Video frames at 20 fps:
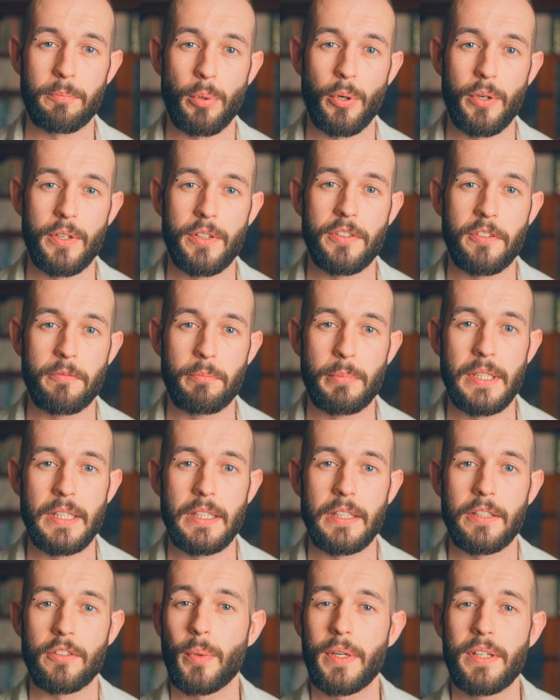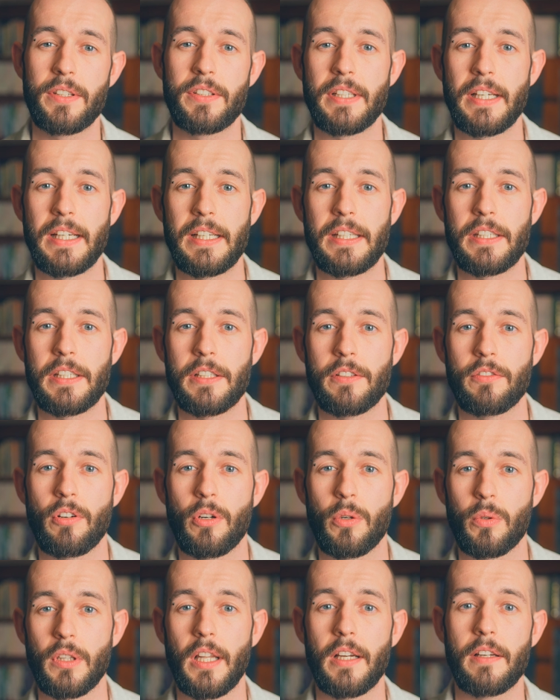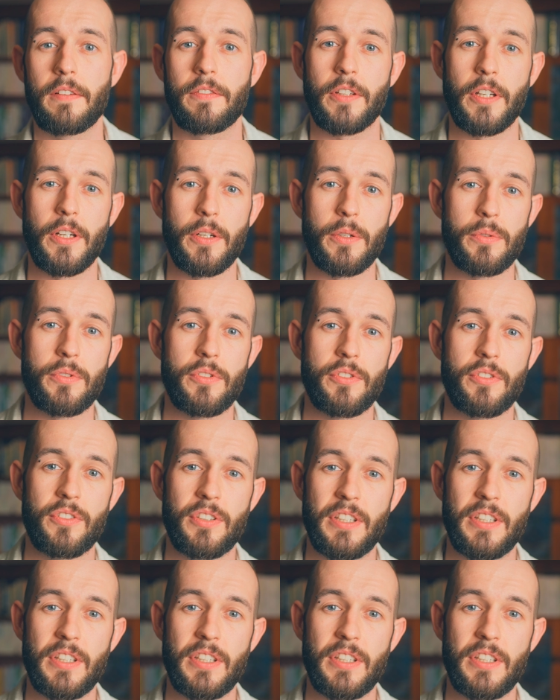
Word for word: point of being a twenty-eight-year-old life coach,